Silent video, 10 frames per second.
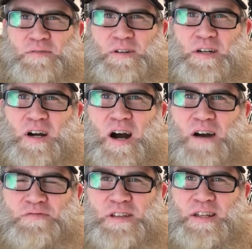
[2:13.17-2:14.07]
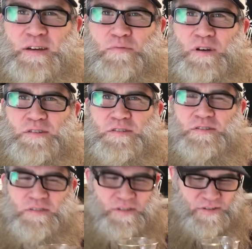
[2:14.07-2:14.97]
even a coffee-like
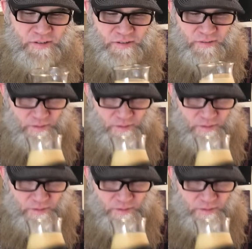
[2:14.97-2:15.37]
presence in this.